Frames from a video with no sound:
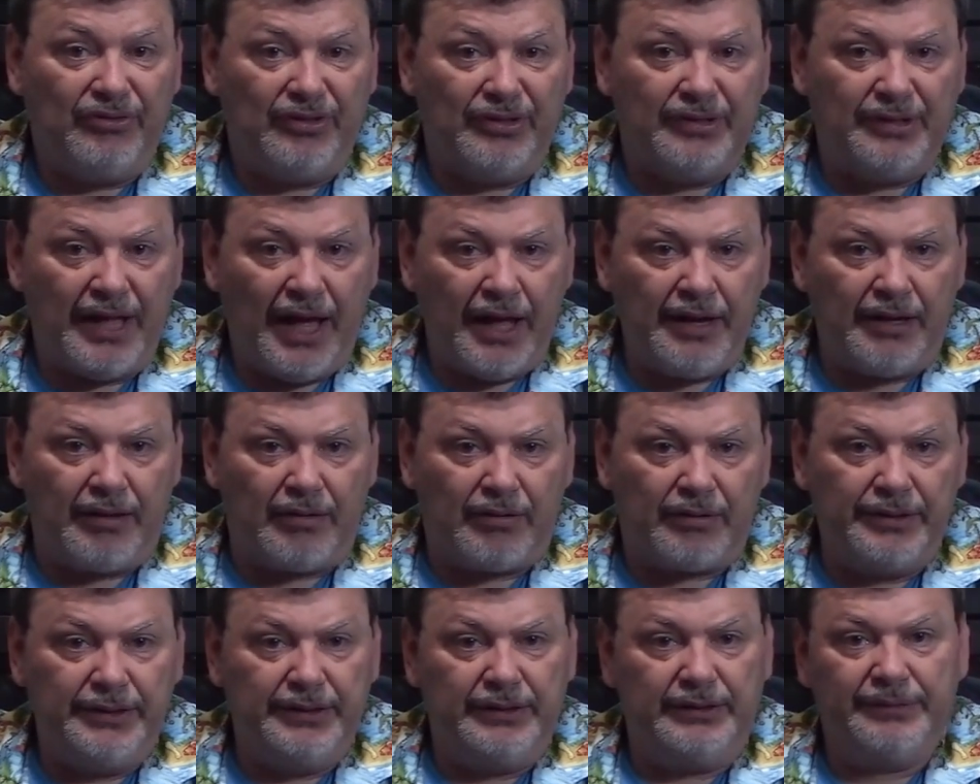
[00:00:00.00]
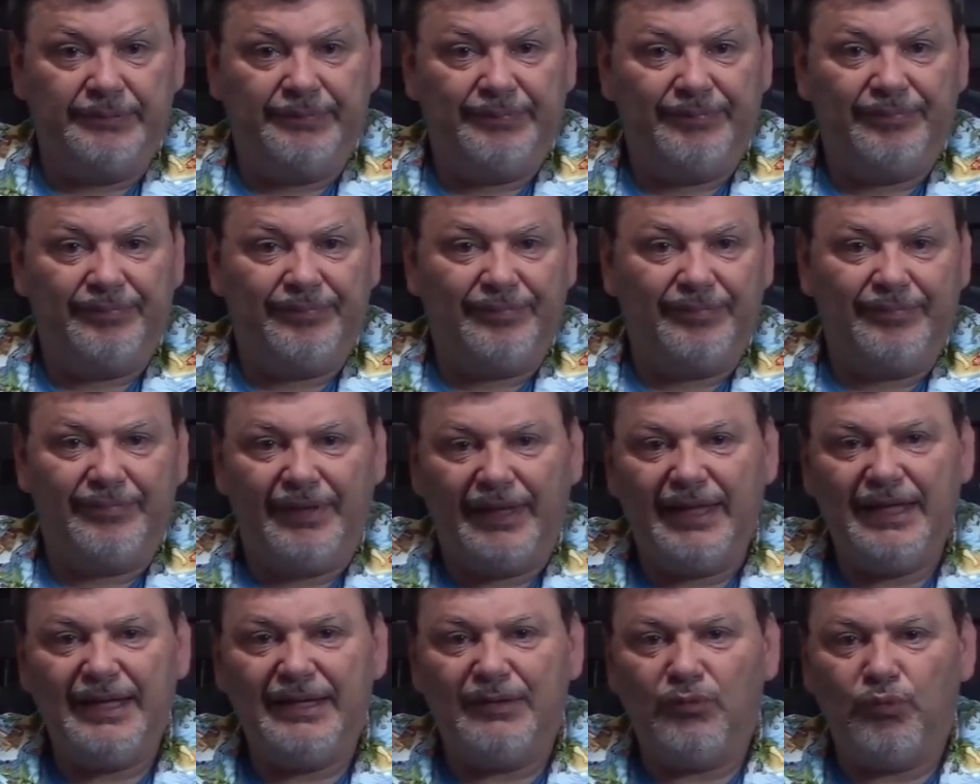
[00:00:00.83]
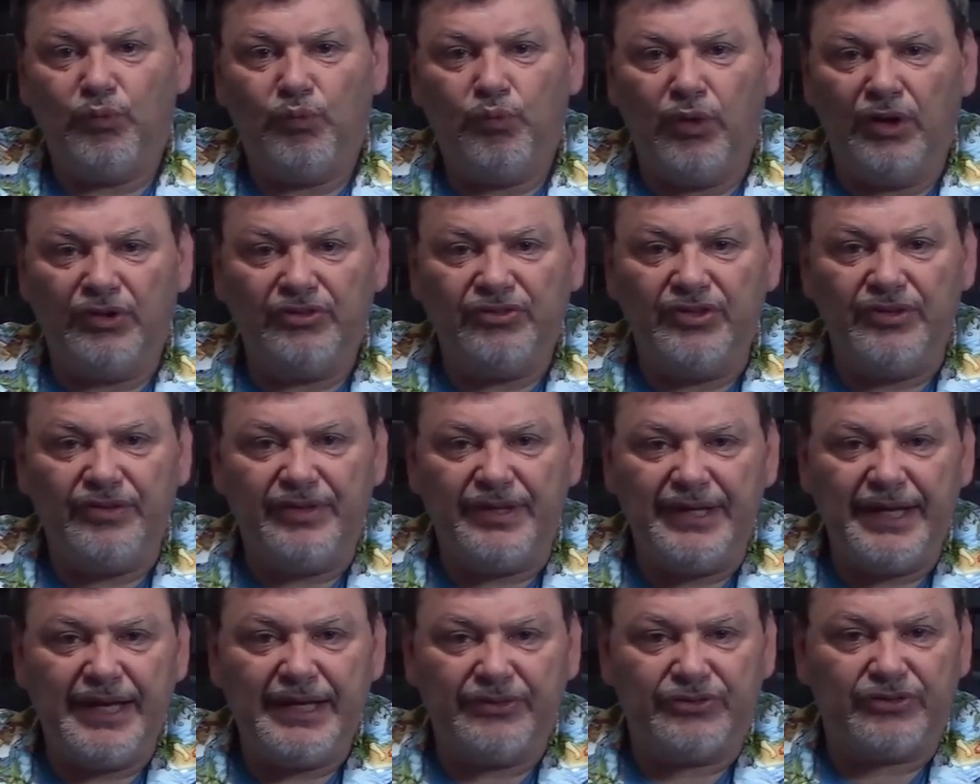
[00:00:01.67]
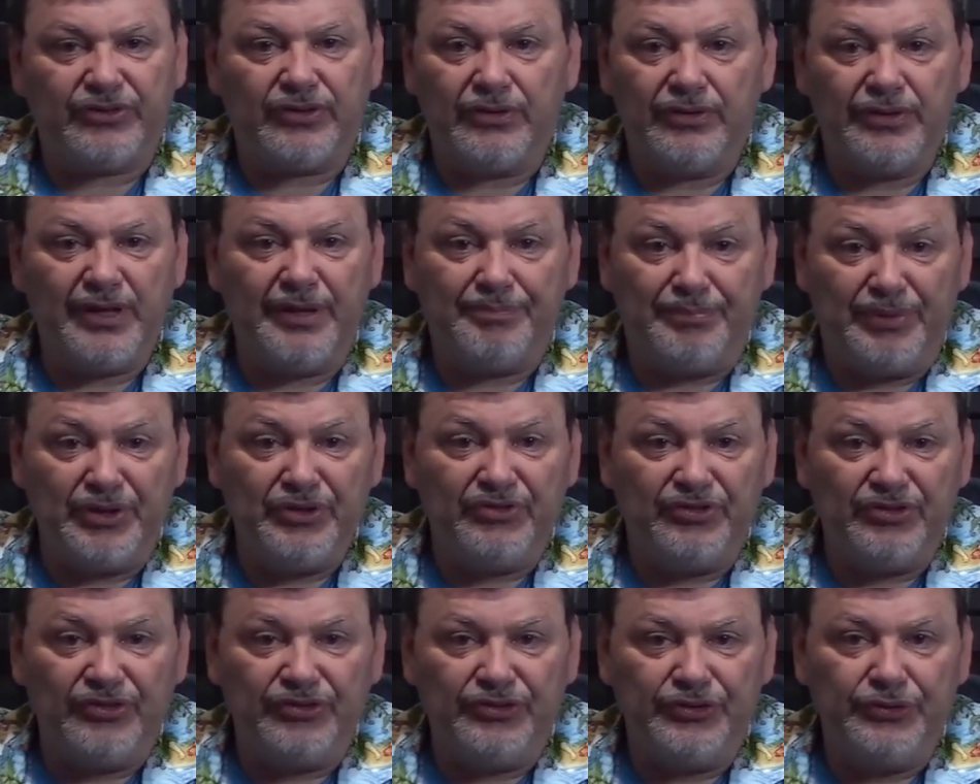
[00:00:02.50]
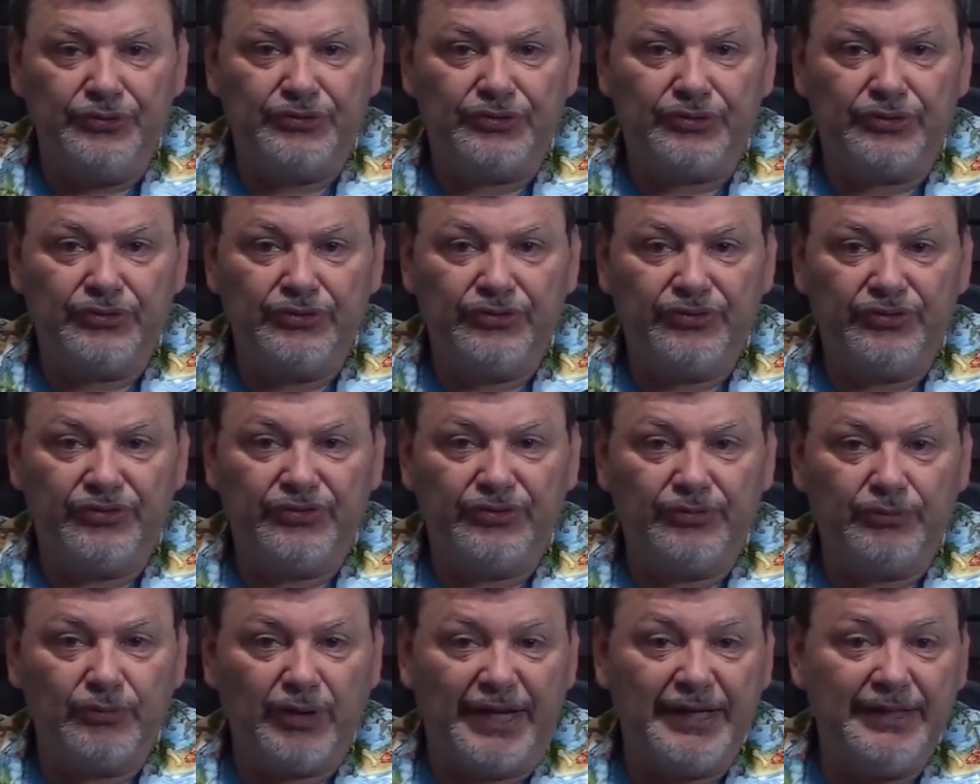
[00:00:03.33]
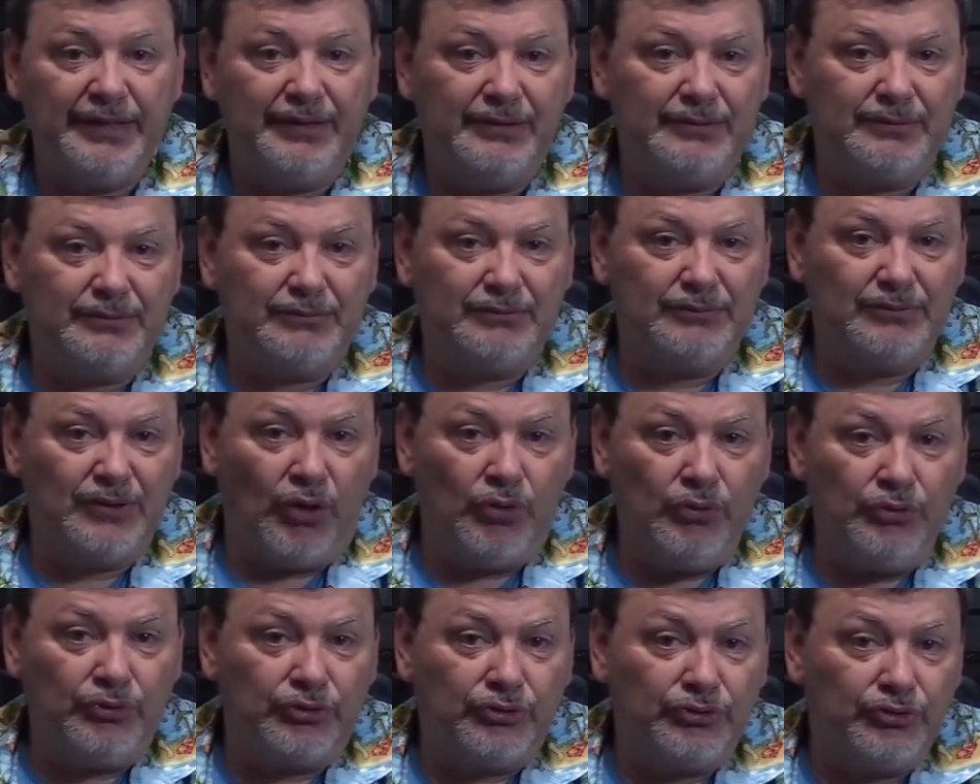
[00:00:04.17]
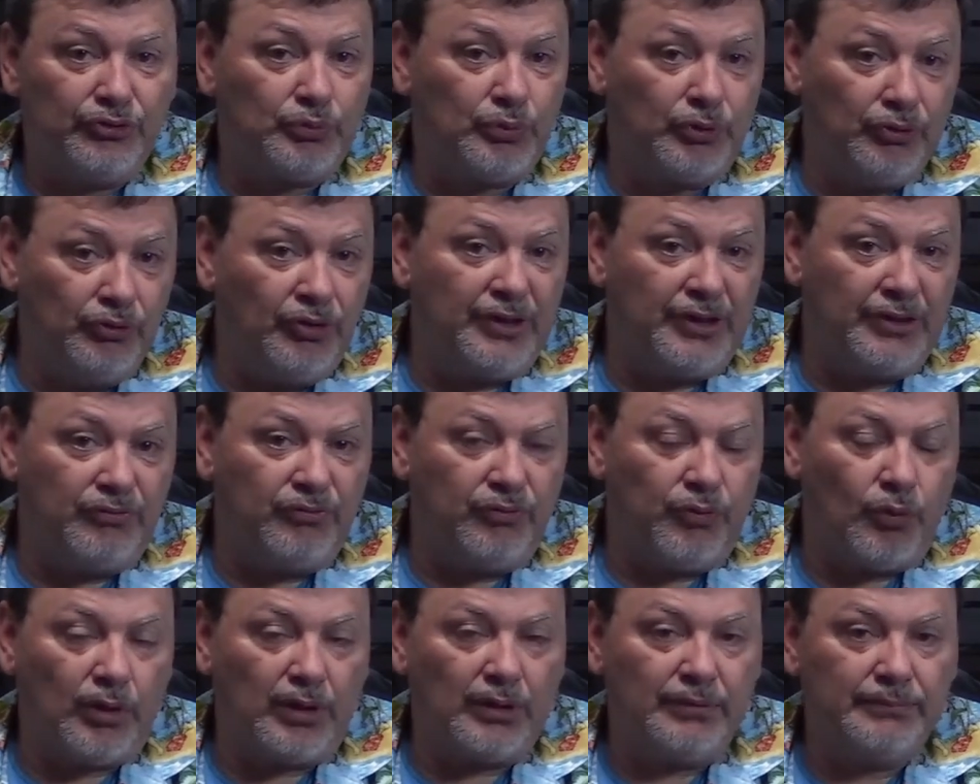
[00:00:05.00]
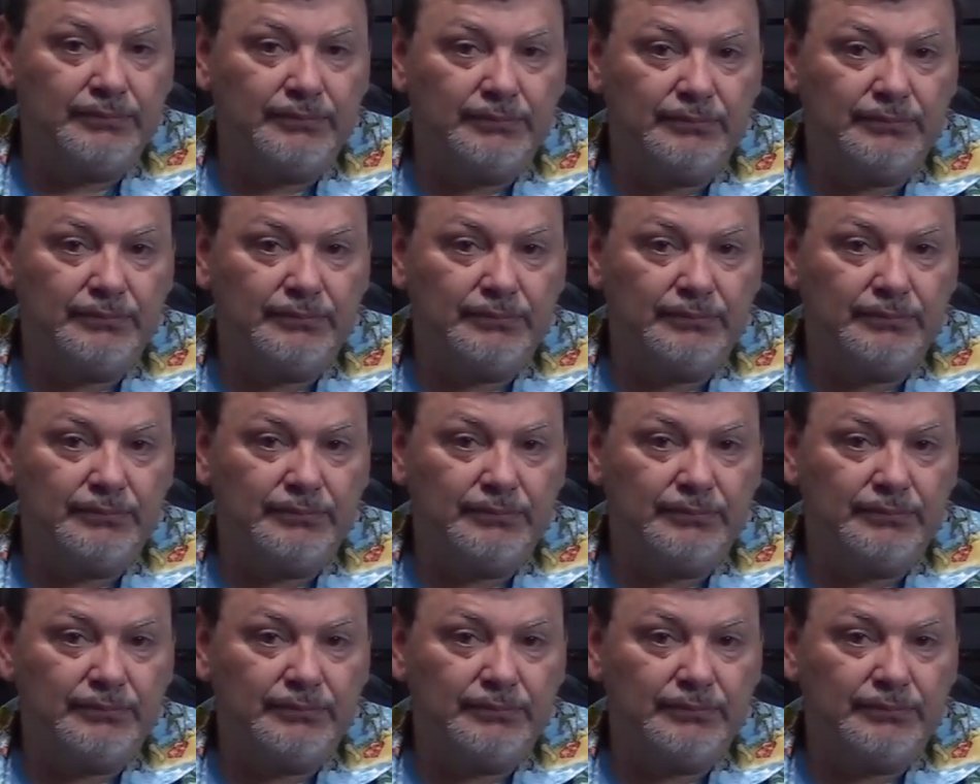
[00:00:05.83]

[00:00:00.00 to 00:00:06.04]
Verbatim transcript: in that area, it wasn't the answer that business users and owners were looking for.